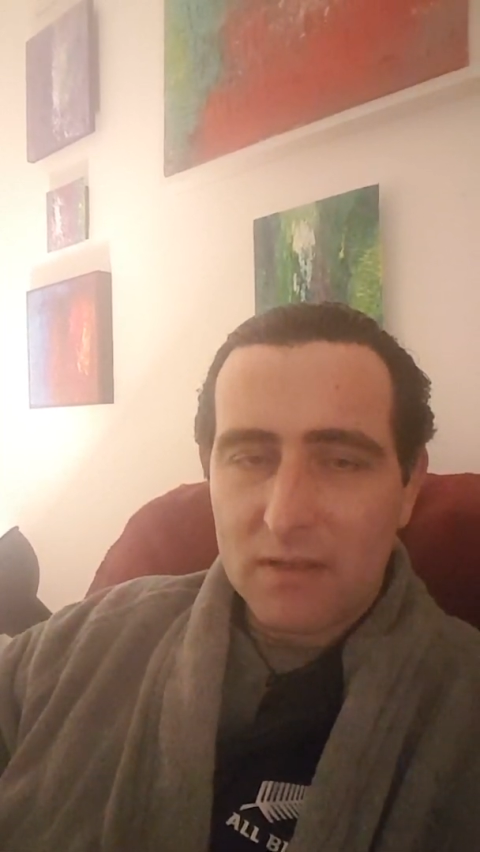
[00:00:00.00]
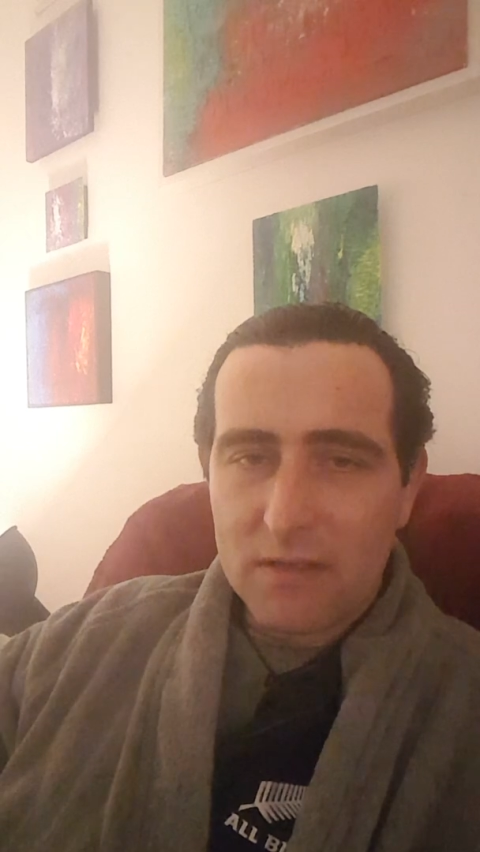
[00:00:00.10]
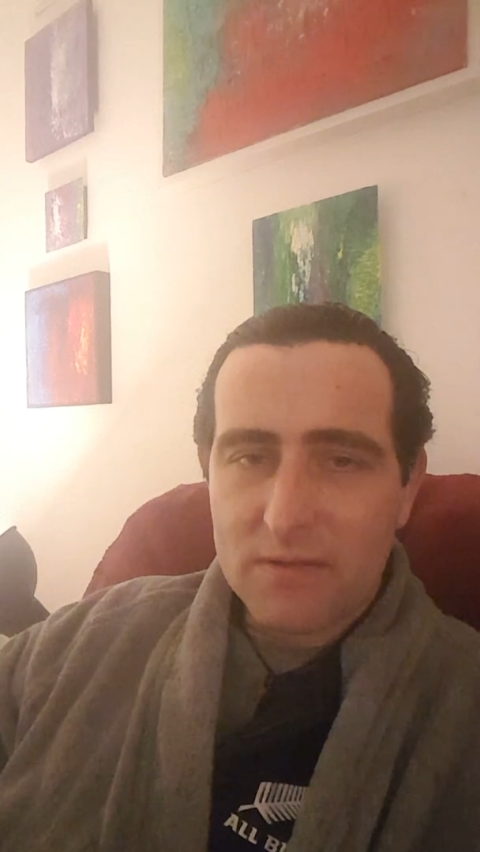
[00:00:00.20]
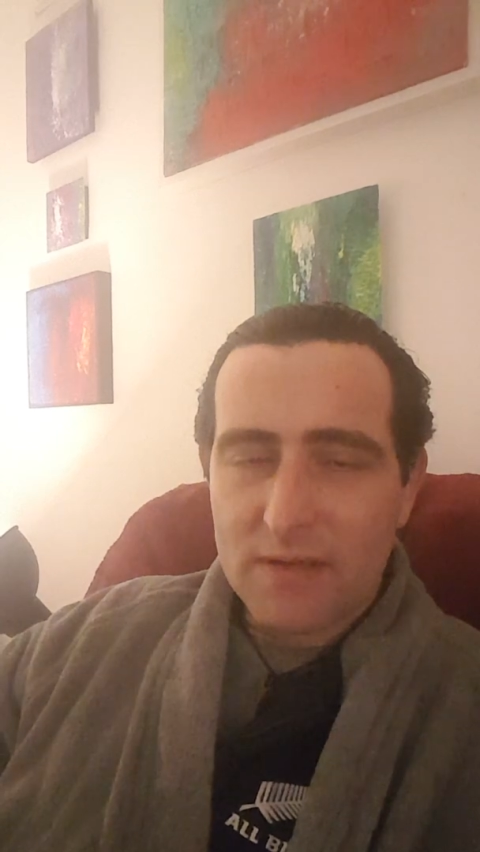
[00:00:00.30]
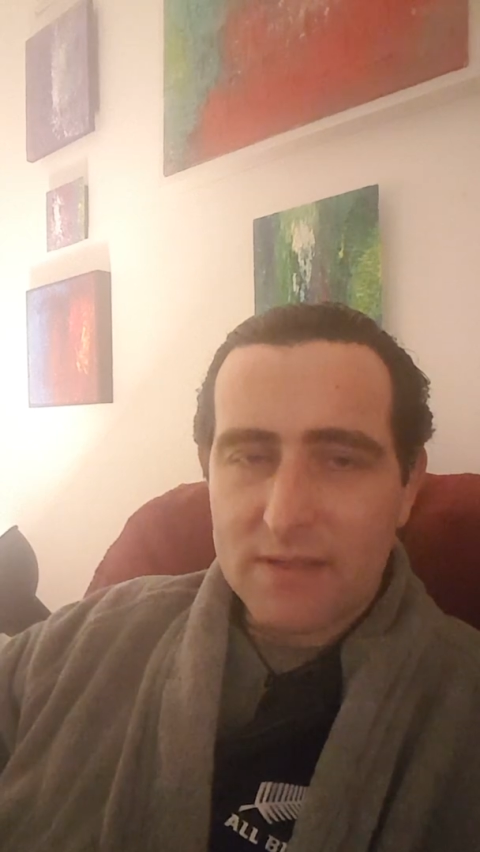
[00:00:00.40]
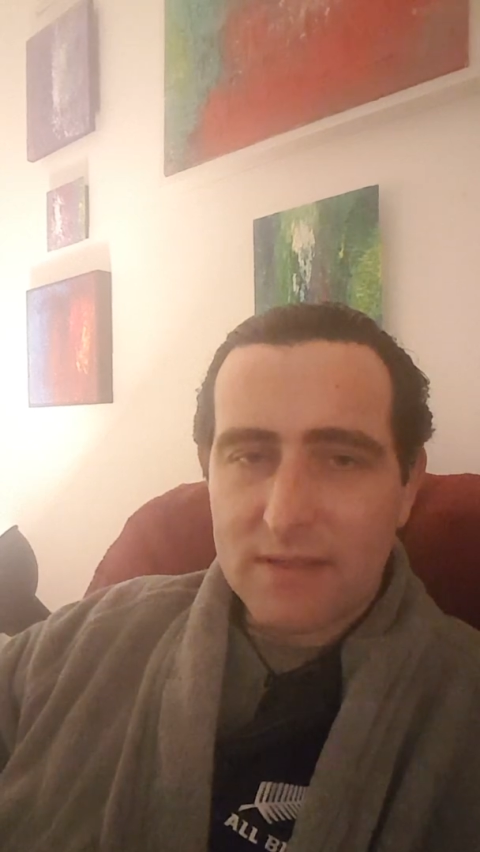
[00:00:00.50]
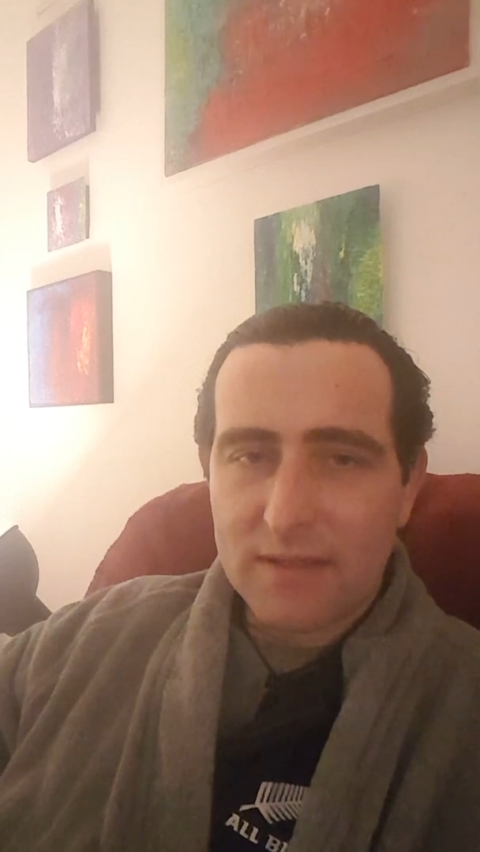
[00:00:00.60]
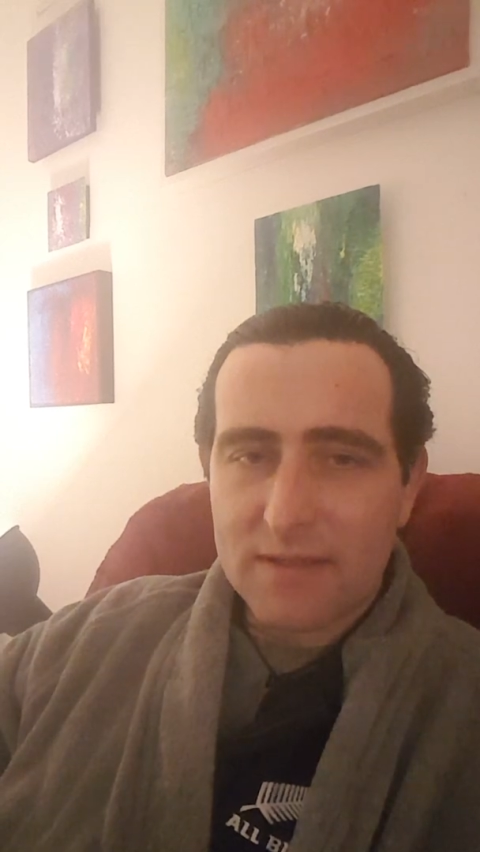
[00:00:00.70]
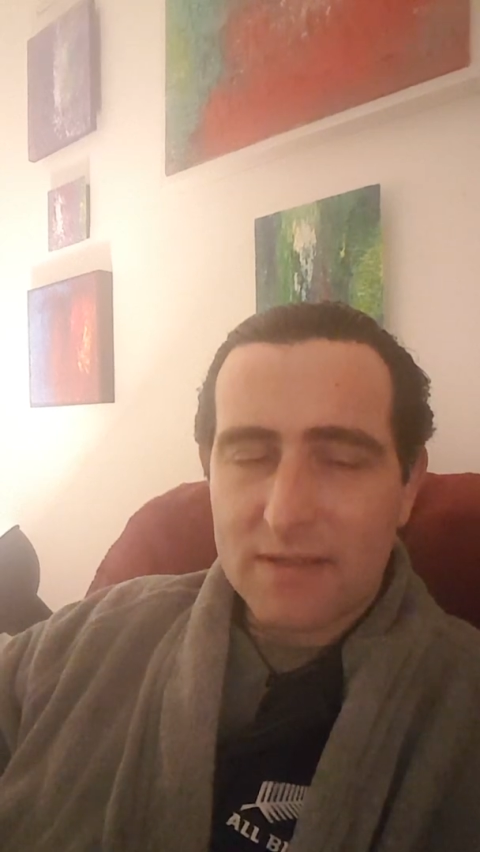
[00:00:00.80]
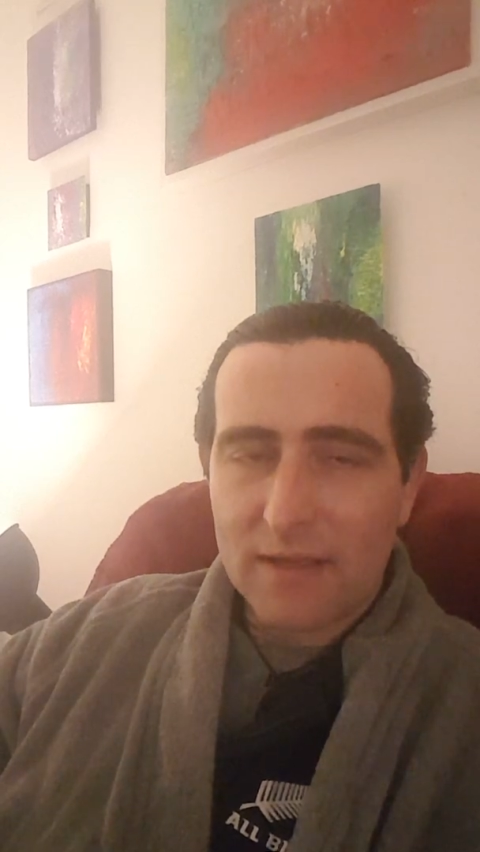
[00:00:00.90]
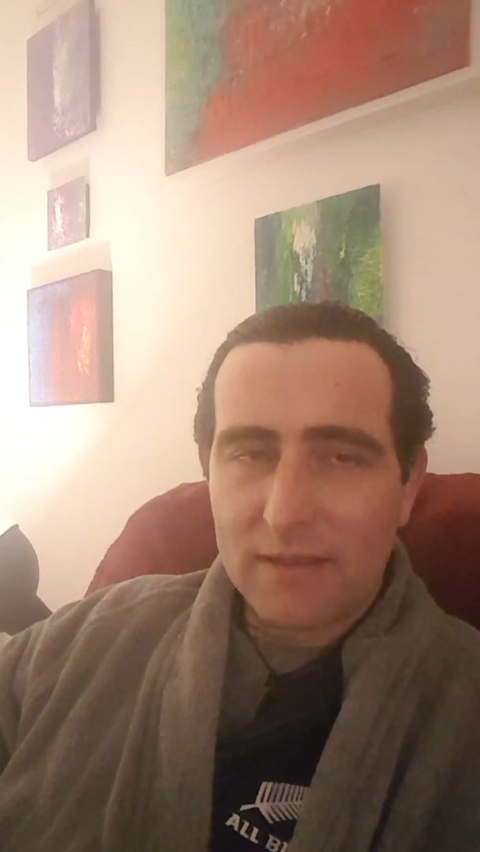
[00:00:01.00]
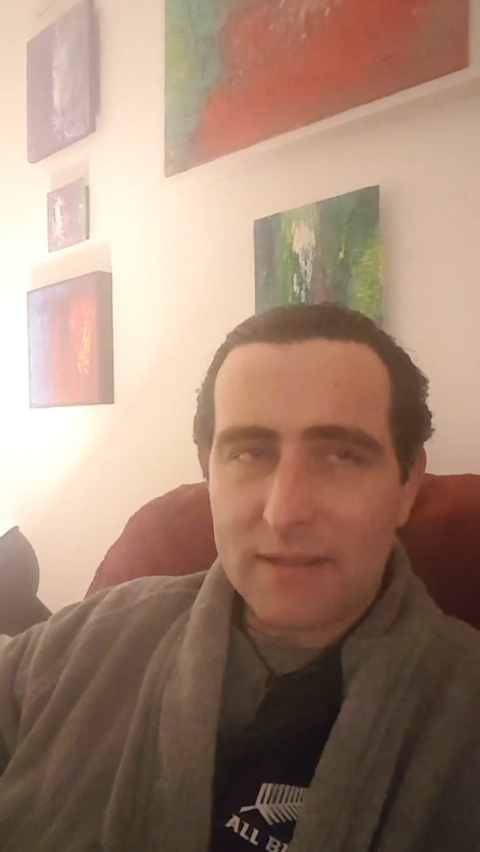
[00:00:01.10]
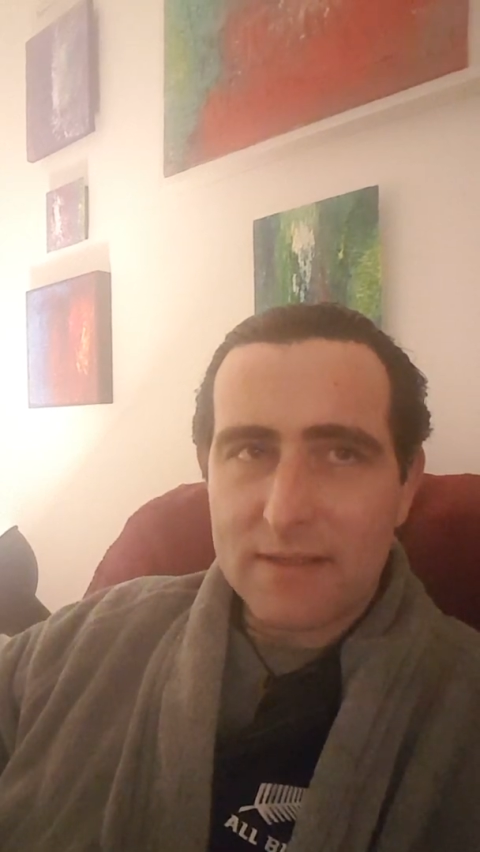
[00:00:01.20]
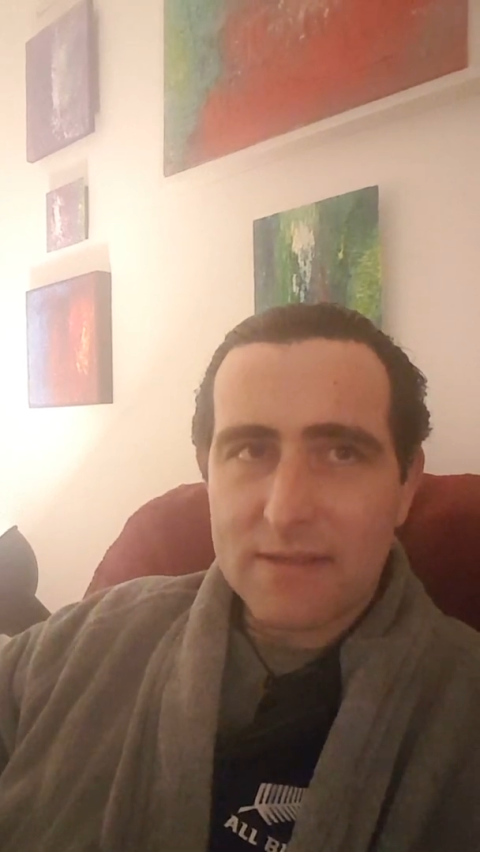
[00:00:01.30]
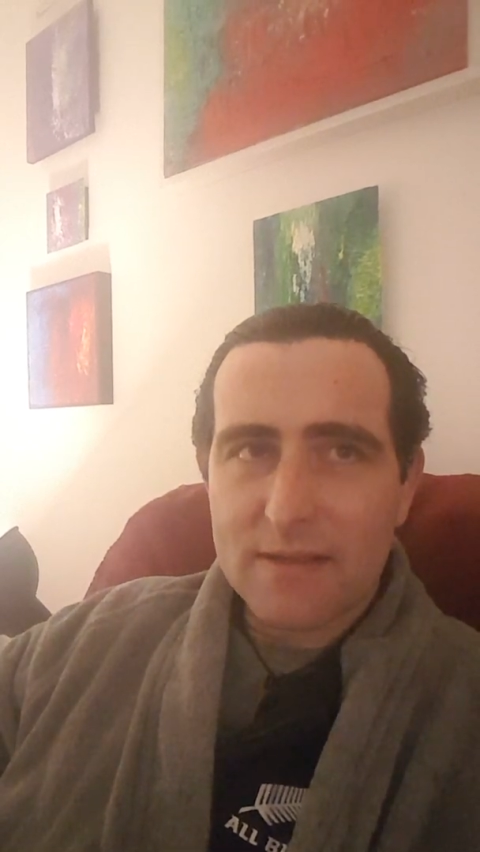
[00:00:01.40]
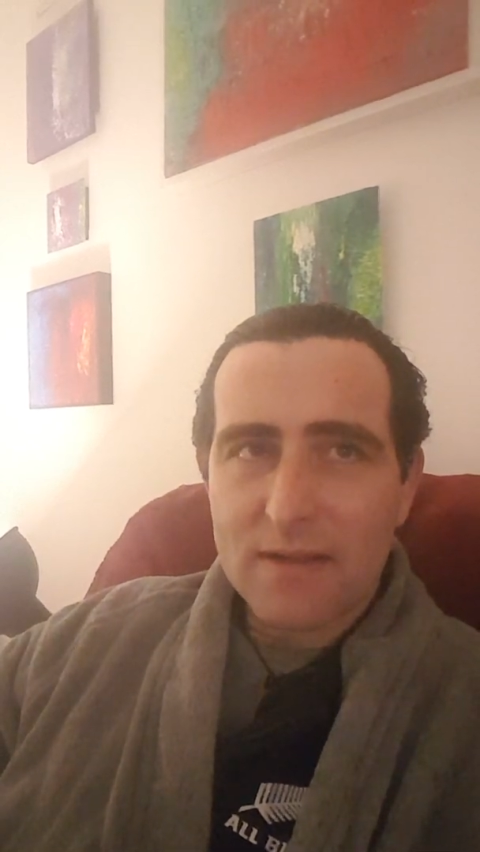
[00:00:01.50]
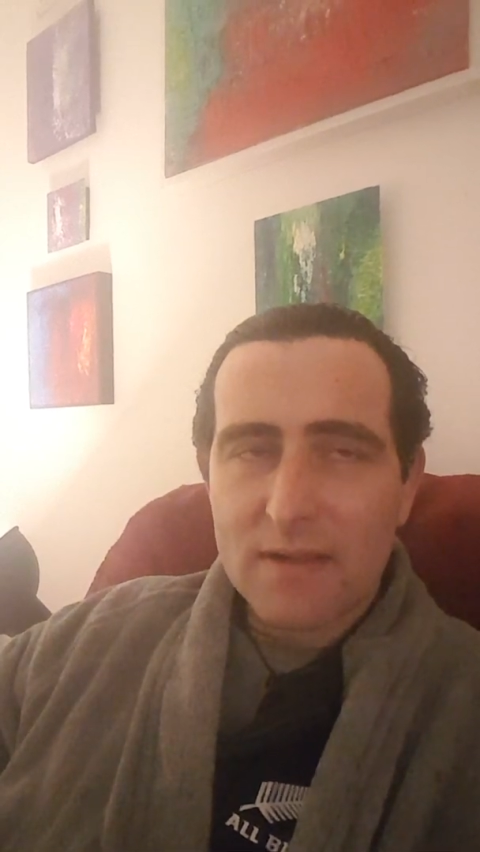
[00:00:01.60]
interesting, to say the least.